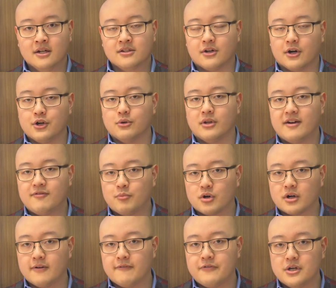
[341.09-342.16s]
So are you left
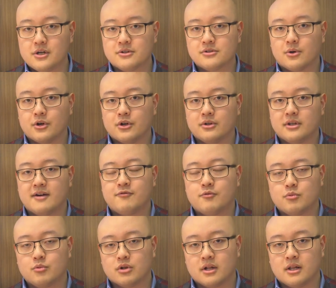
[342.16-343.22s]
more confused or are you
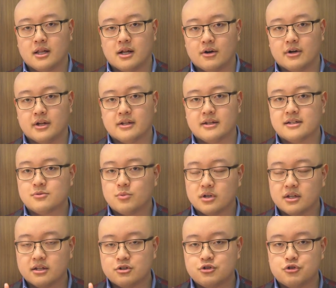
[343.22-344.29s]
left more clarity? That's
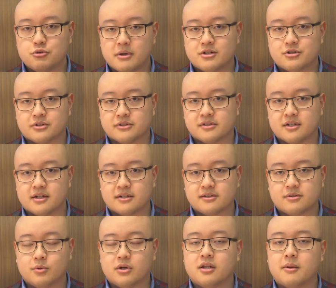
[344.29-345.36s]
one of the true measuring
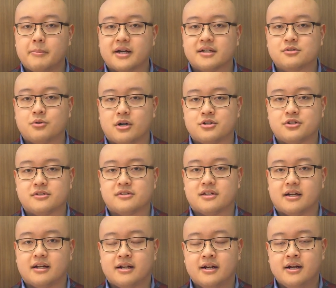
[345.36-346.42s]
sticks. One of the biggest questions
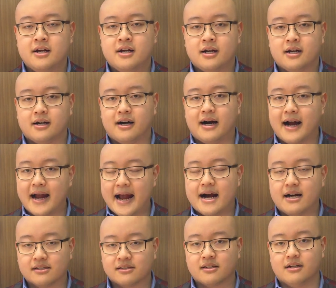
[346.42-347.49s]
that uh, I
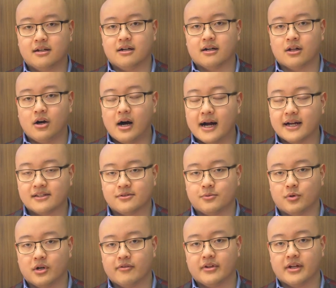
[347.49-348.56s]
ask uh,
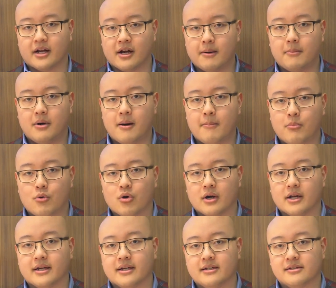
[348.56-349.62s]
clients whenever they come on
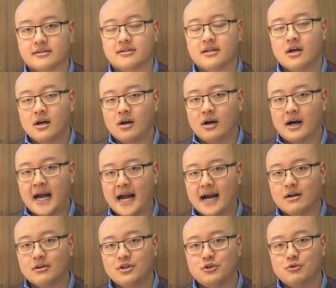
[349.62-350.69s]
board is,
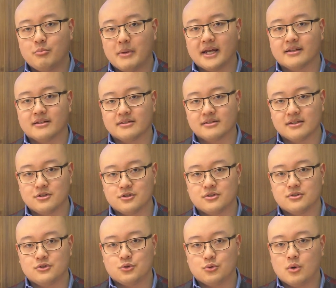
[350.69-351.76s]
how do you make the
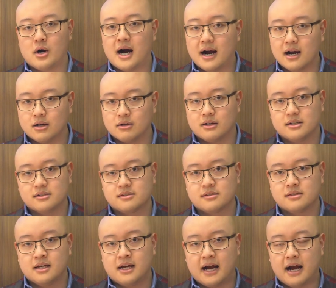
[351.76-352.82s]
decision to hire
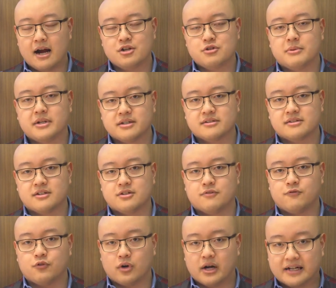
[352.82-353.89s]
us? How did you make the
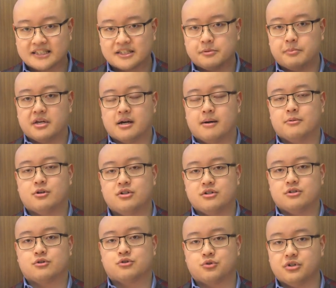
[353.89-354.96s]
decision for us to become your
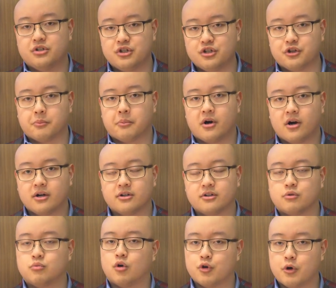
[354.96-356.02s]
digital strategic partner
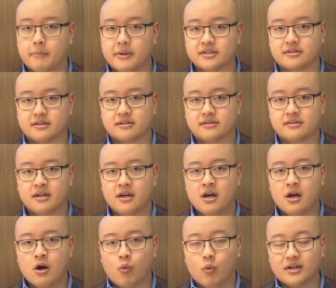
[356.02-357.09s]
to grow your business?
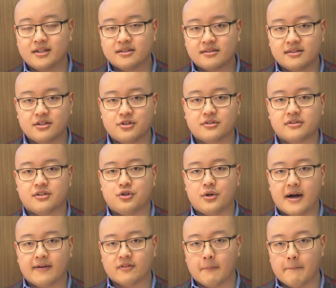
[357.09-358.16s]
What decisions did
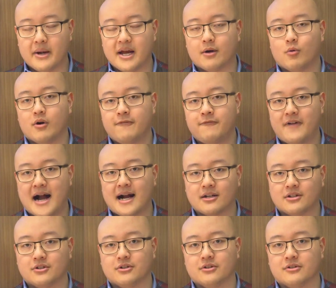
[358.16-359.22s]
you have to make? What
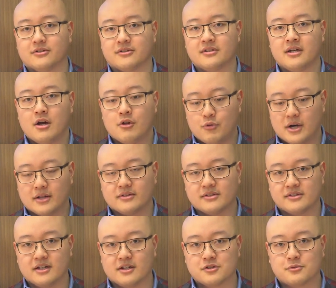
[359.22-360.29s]
factors throughout the
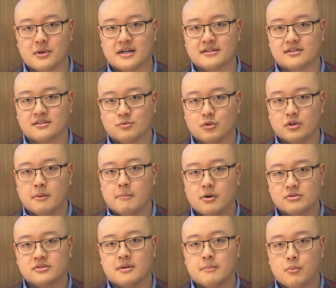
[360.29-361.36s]
sales process were the
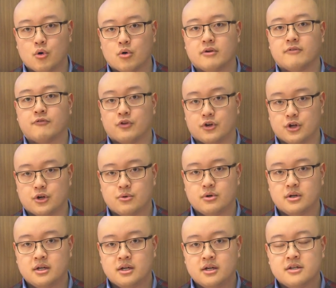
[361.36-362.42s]
most important for you?
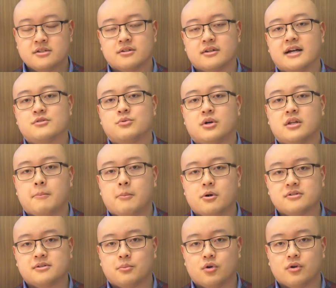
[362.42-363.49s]
So that's the
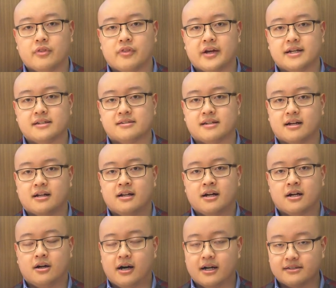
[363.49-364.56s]
most important things that
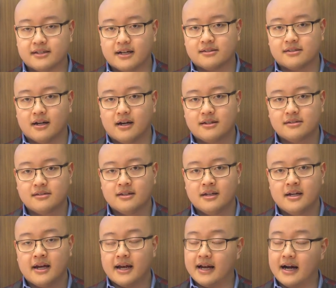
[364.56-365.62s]
clients ask us,
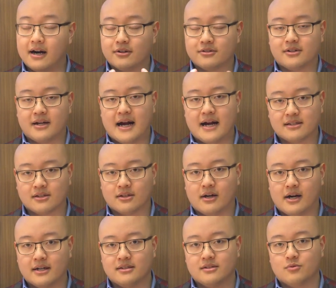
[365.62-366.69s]
and I also ask
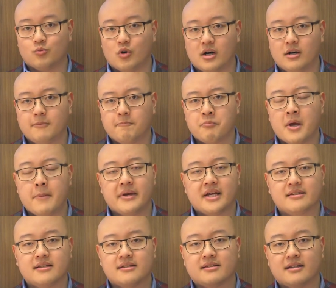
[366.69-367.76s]
clients as well,
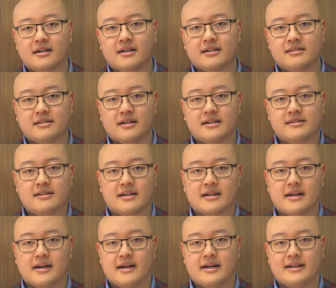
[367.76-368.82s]
because it's a, it's a, it's
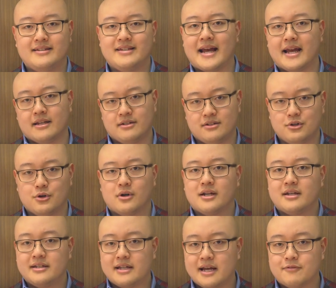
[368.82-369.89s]
like a date. You go on
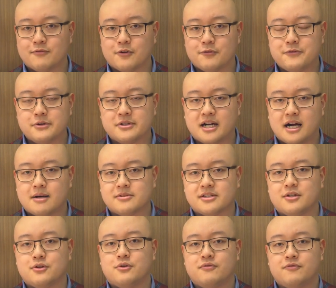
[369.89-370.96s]
a date for a few times,
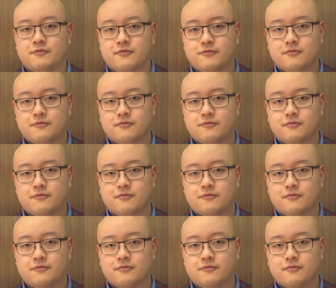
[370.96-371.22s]
and you